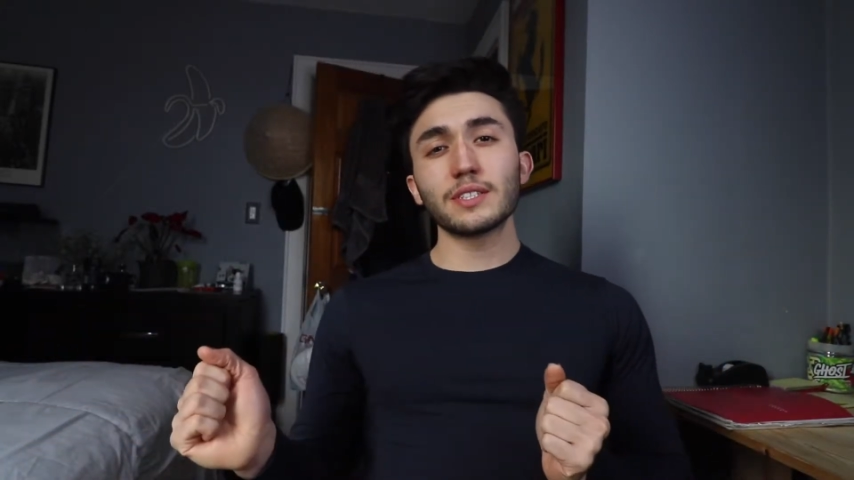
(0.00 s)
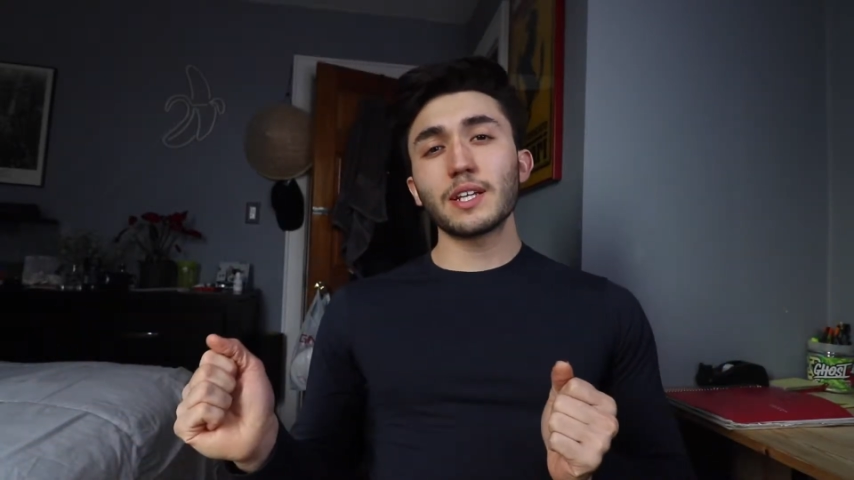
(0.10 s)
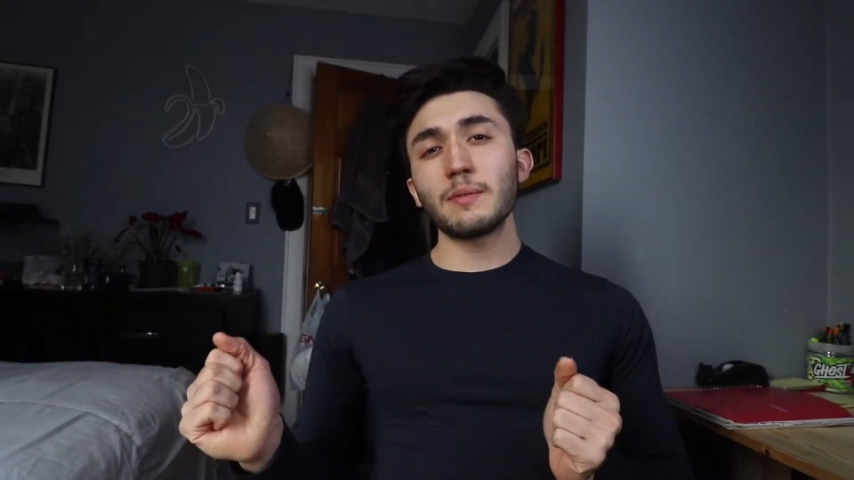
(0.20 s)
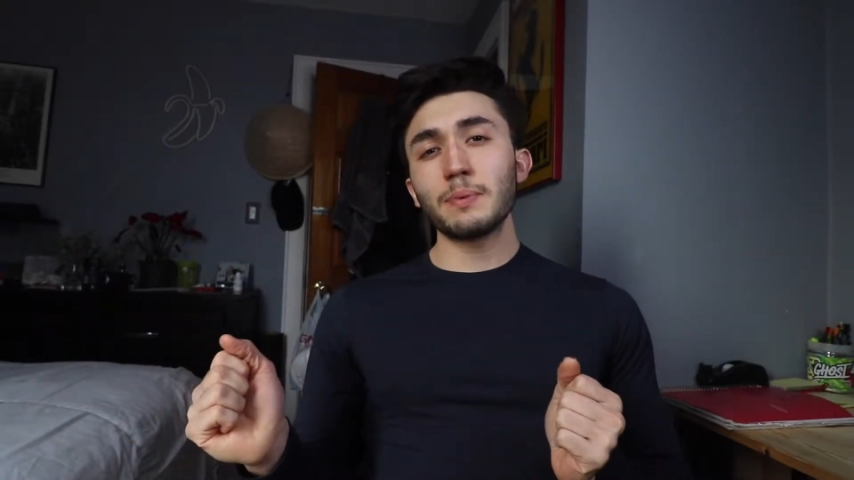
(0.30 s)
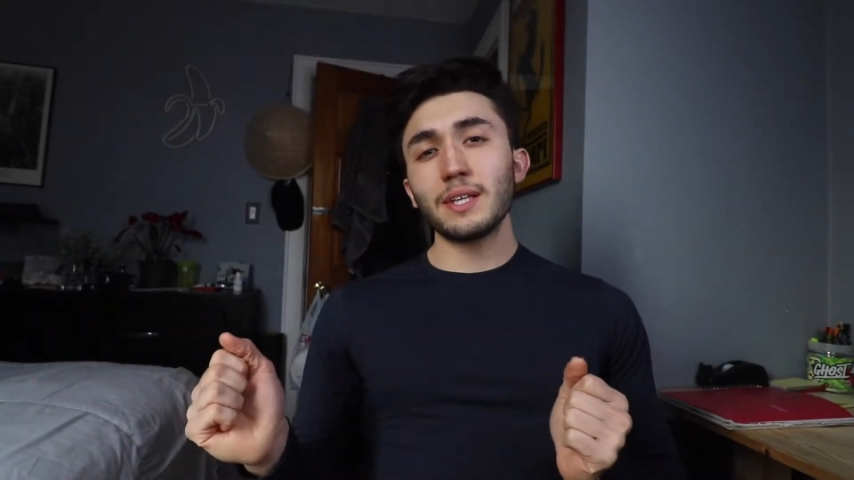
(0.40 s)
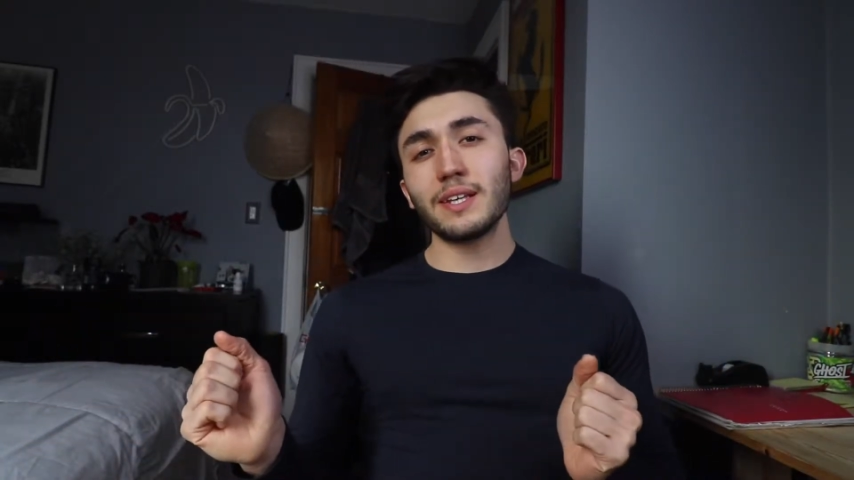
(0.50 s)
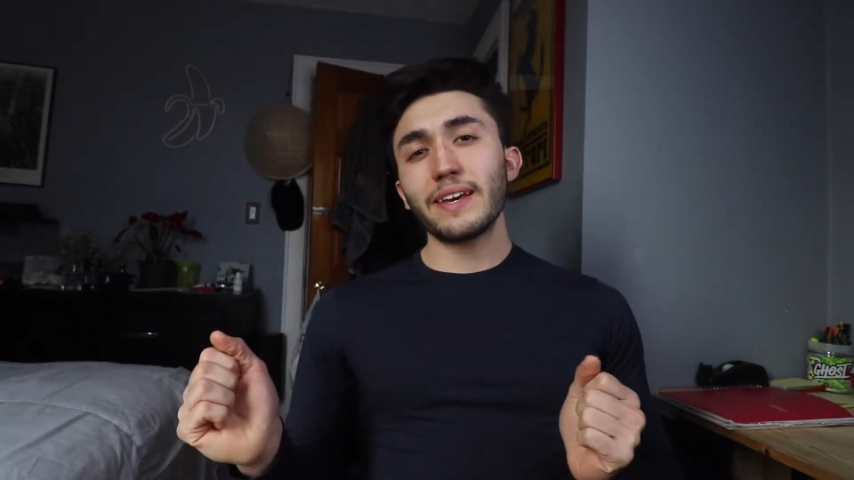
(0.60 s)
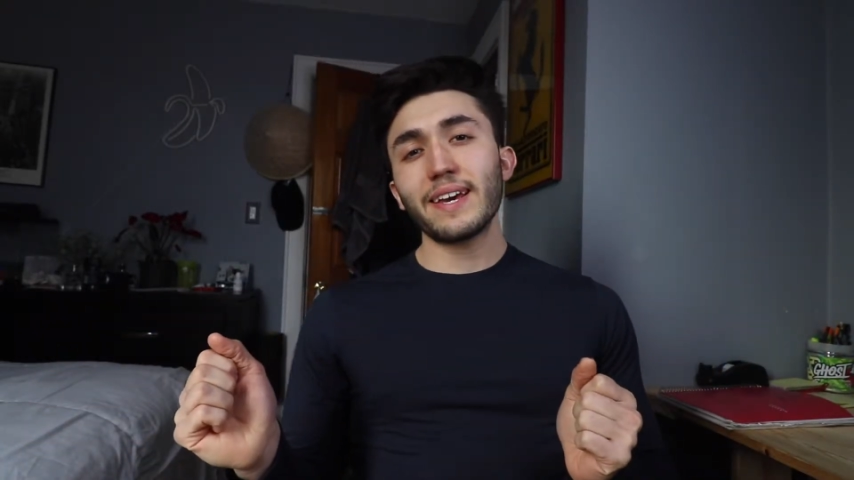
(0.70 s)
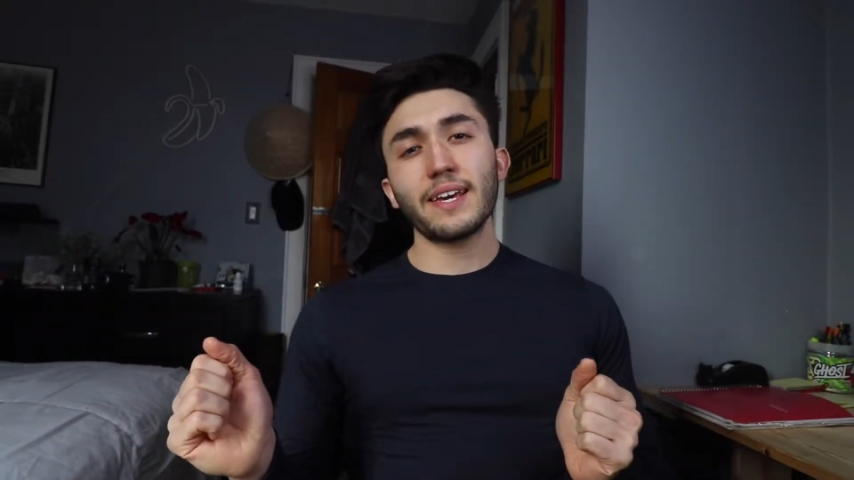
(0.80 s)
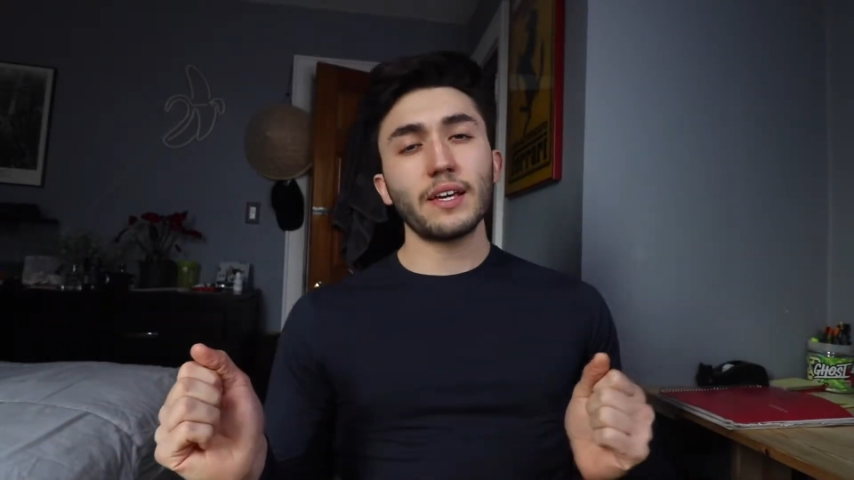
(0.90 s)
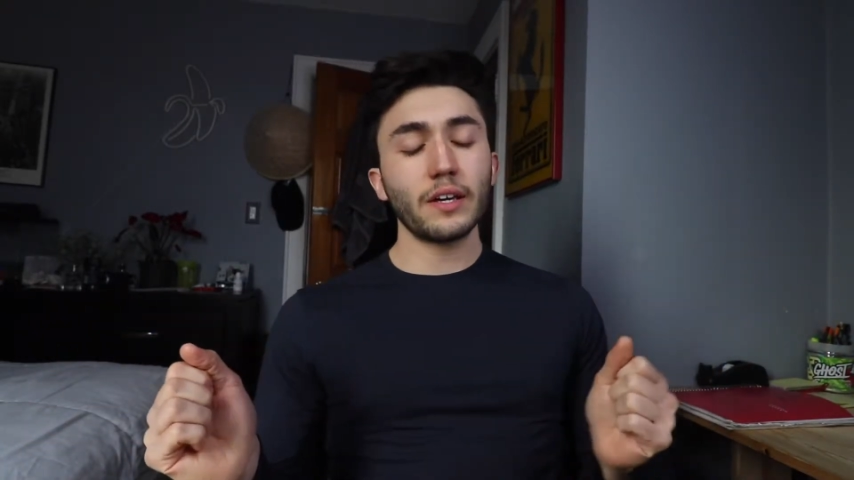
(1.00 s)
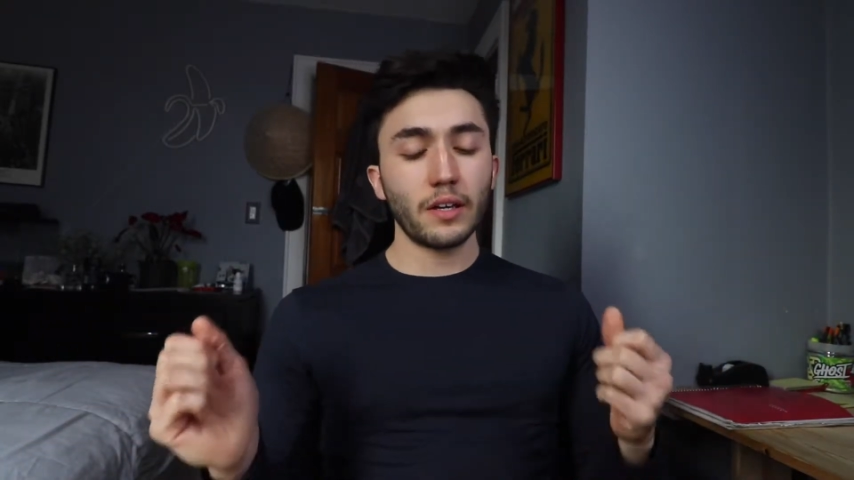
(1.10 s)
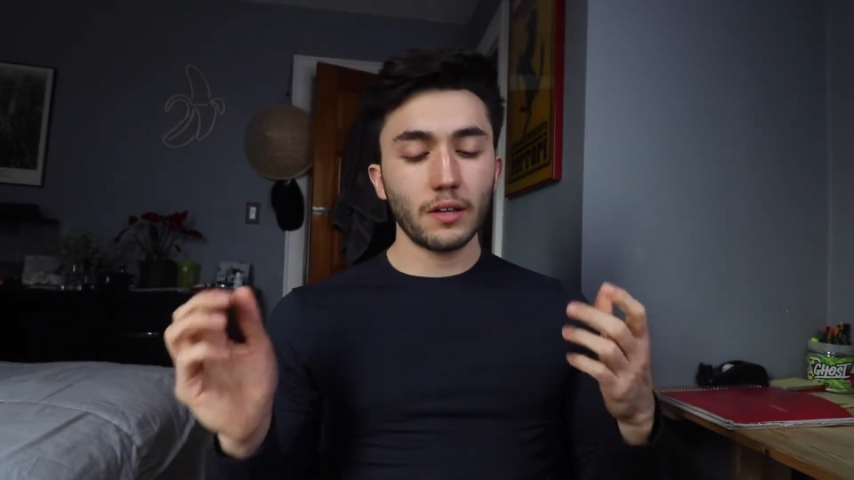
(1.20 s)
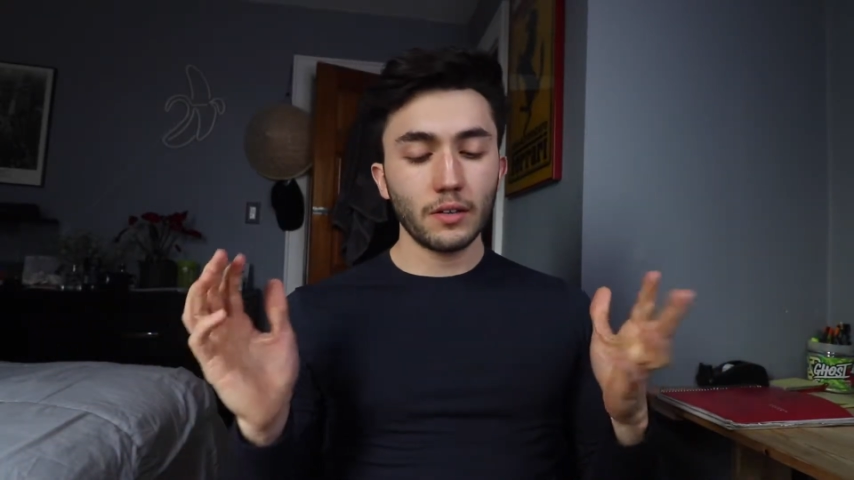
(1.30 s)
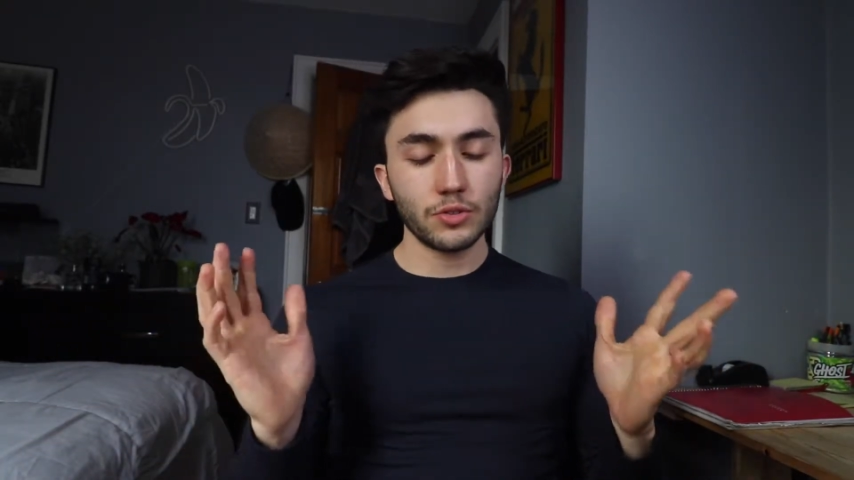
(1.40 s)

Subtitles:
is going to be a